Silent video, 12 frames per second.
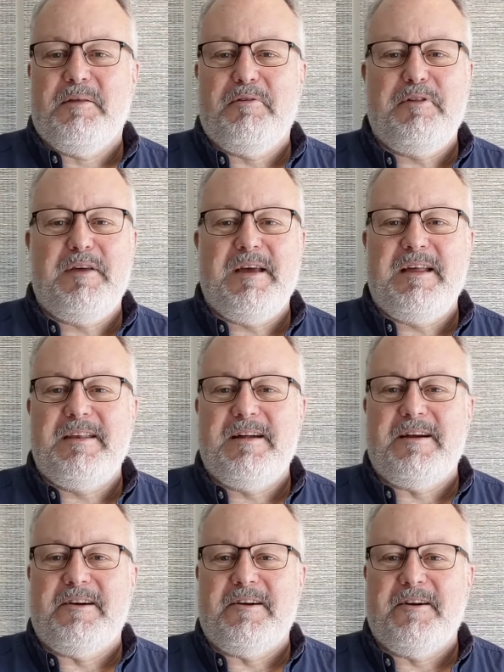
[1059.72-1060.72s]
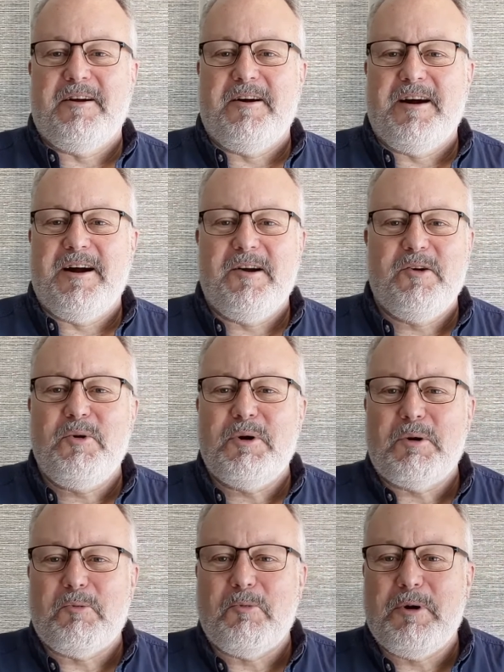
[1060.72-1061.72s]
then who
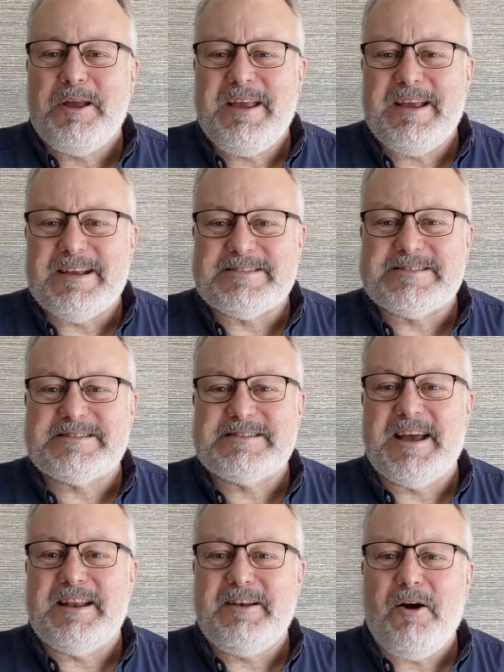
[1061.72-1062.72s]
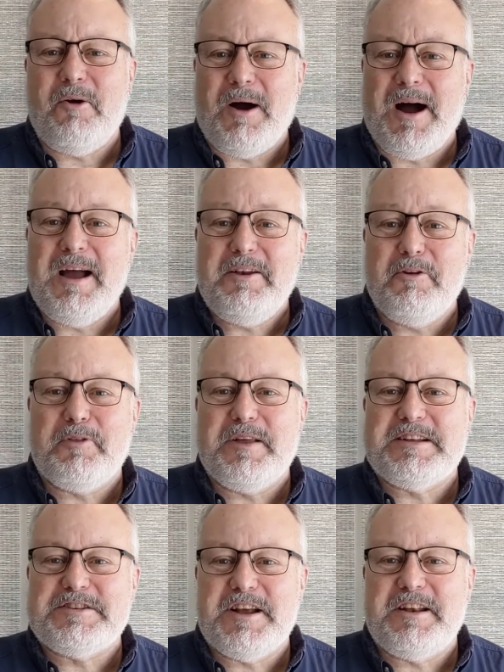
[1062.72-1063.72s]
are we to say, no, I know the
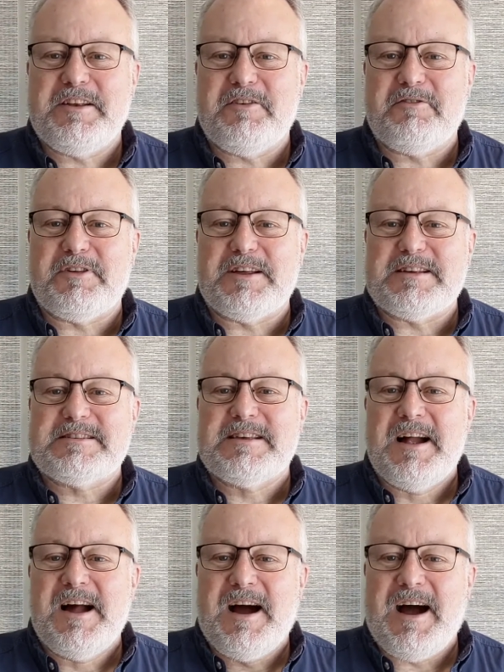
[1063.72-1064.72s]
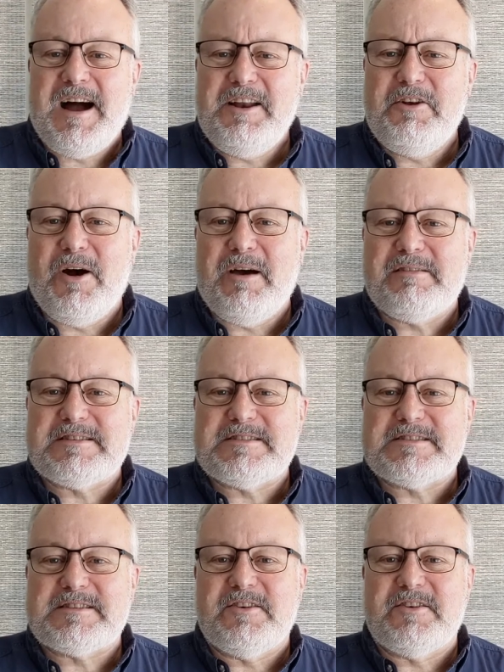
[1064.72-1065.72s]
agenda of this. I know how this
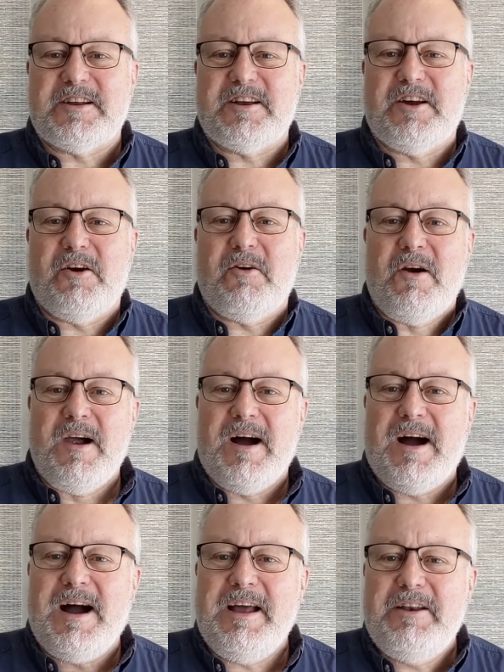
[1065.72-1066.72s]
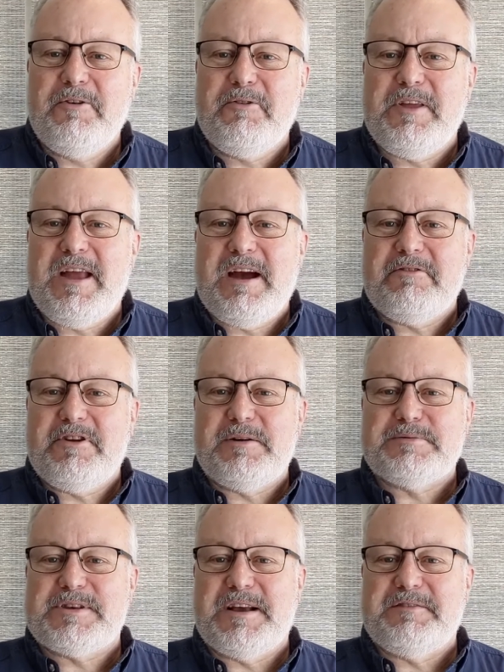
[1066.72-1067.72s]
is going to go. I know the
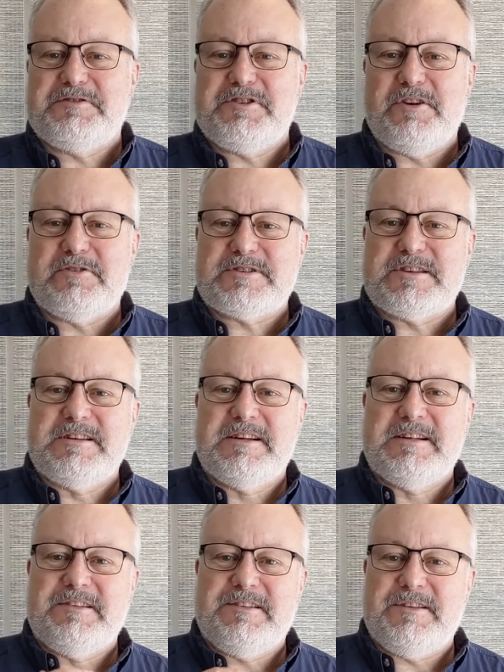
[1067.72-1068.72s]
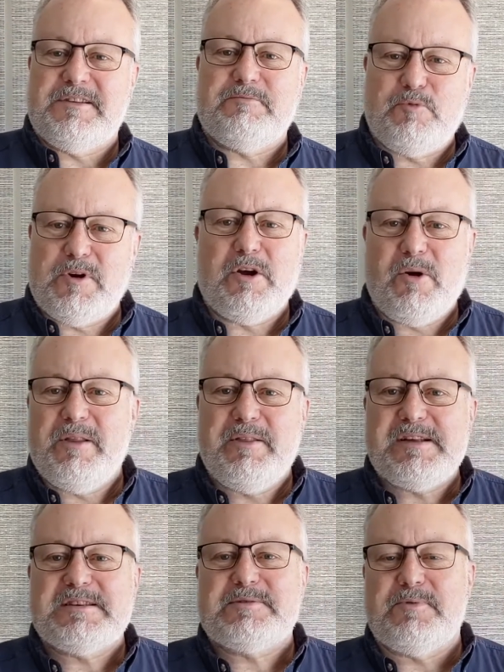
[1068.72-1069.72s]
outcomes I've chosen. We're going
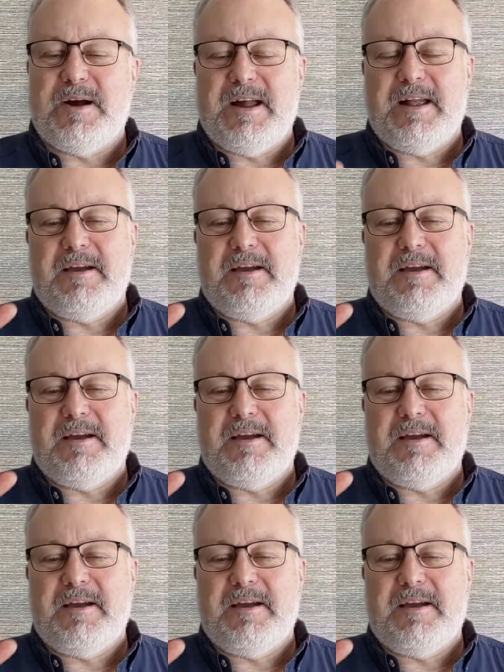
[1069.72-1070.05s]
this way.